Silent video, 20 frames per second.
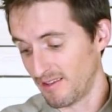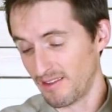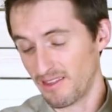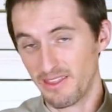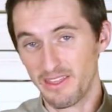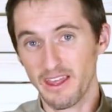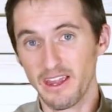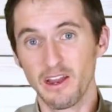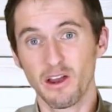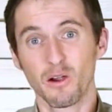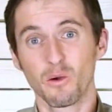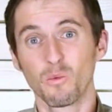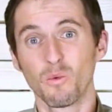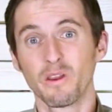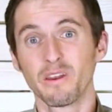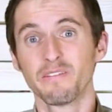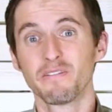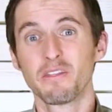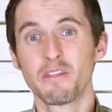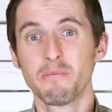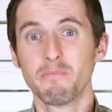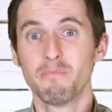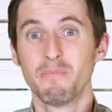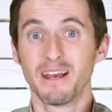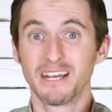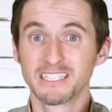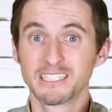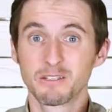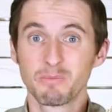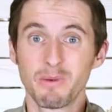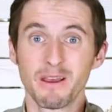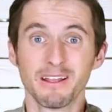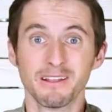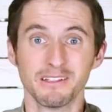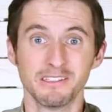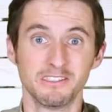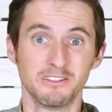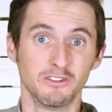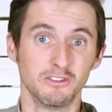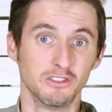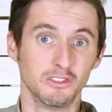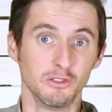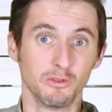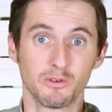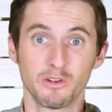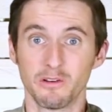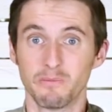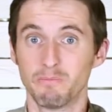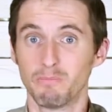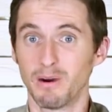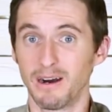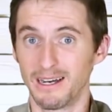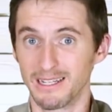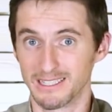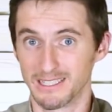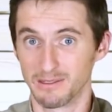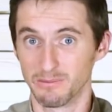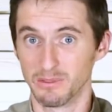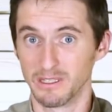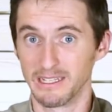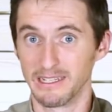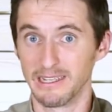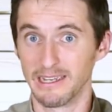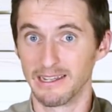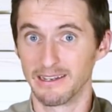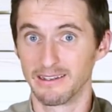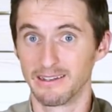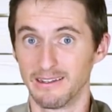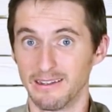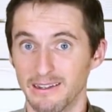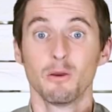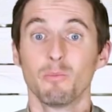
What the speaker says: they are one of the best pet lizards you could possibly get.